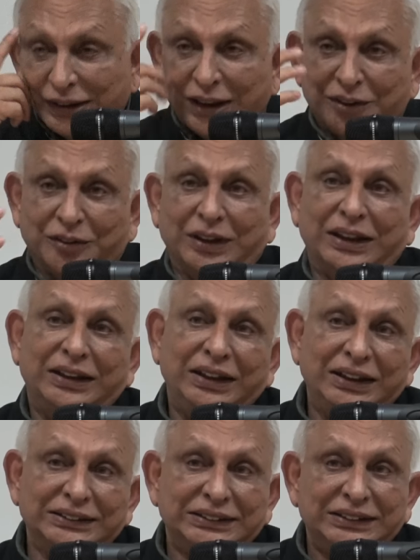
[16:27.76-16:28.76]
Now,
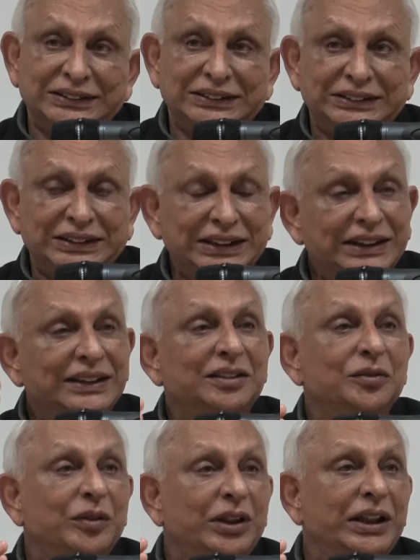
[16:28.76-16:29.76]
unless this
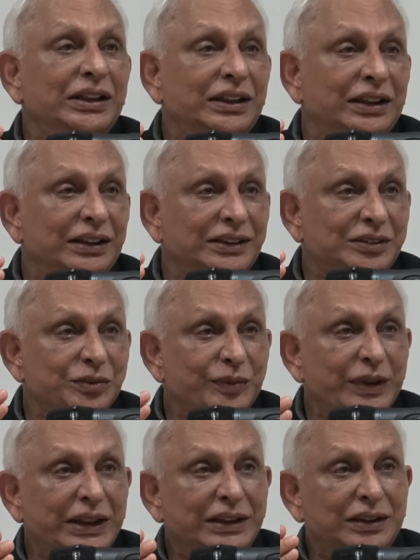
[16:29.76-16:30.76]
thinking brain is
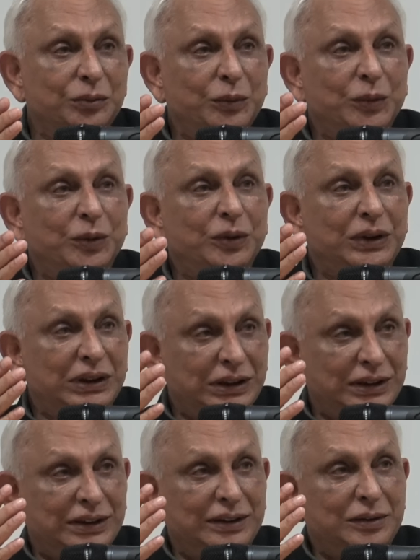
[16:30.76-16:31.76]
made more
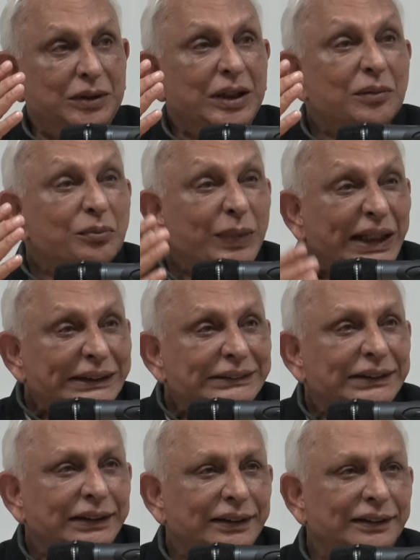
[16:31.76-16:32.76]

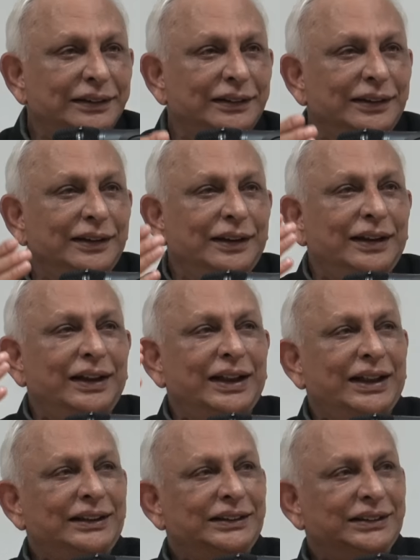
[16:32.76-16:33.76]
compassionate
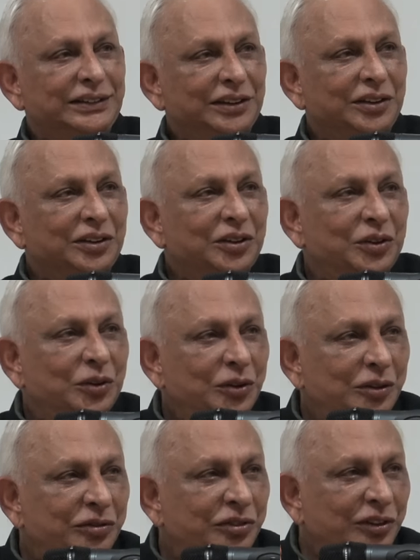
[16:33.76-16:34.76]
and is
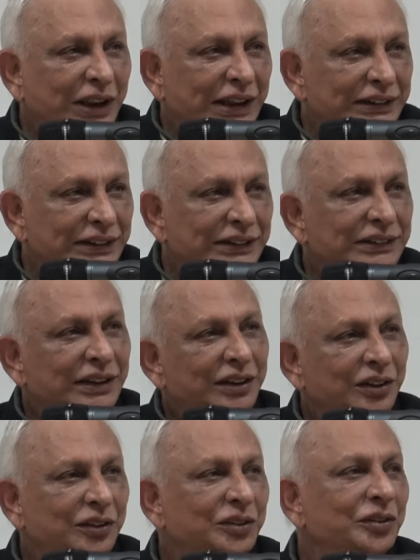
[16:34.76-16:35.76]
good for others
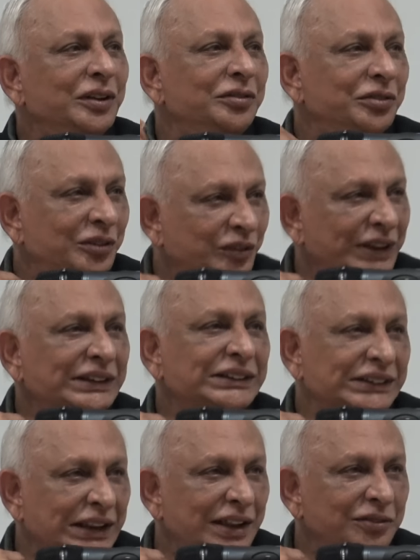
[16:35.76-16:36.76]
and not only for
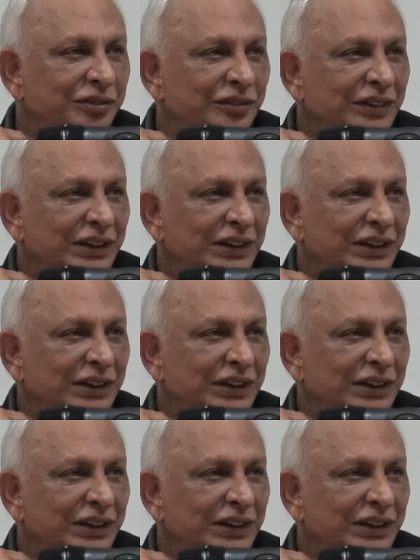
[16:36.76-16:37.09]
oneself,